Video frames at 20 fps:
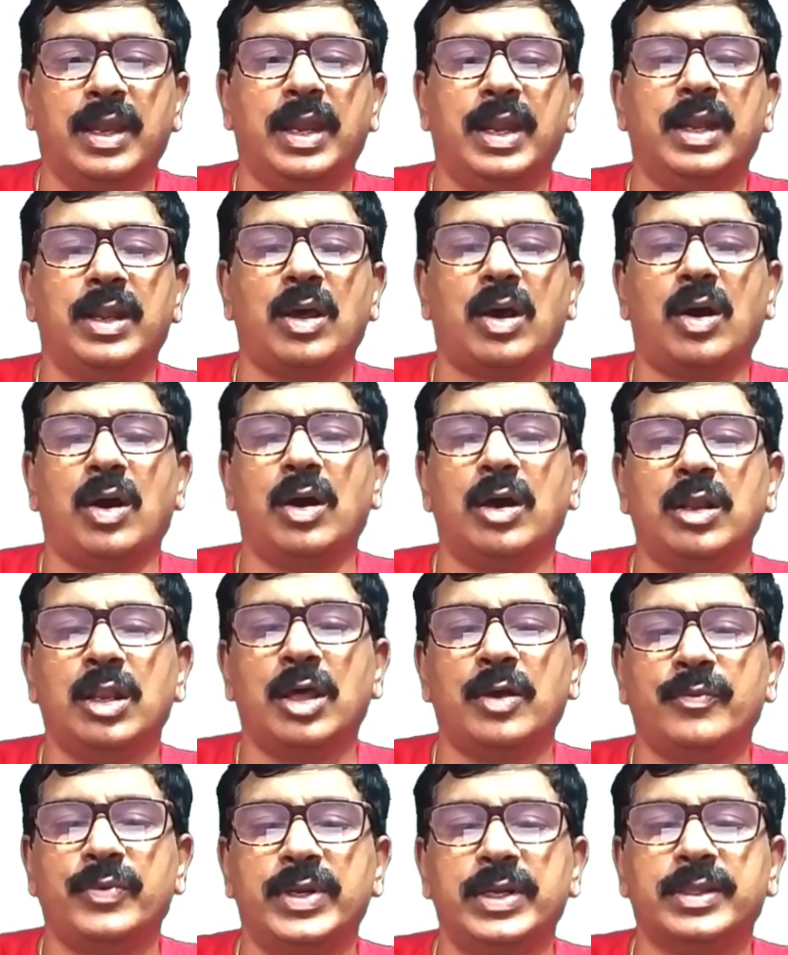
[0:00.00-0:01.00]
and all
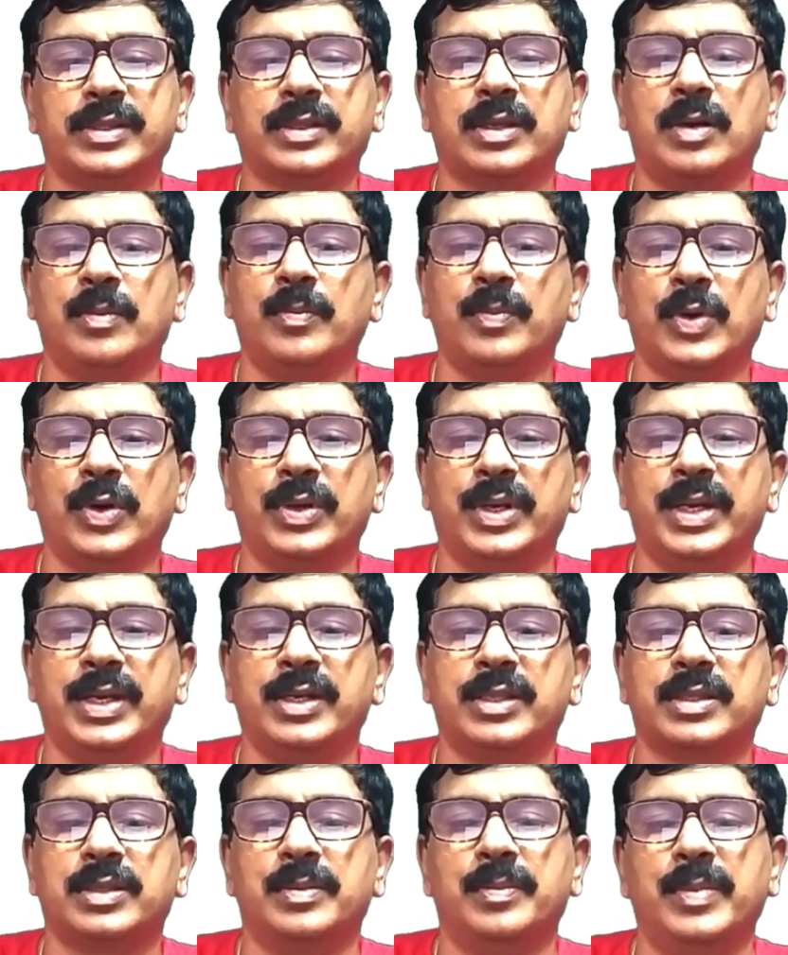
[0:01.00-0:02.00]
of its components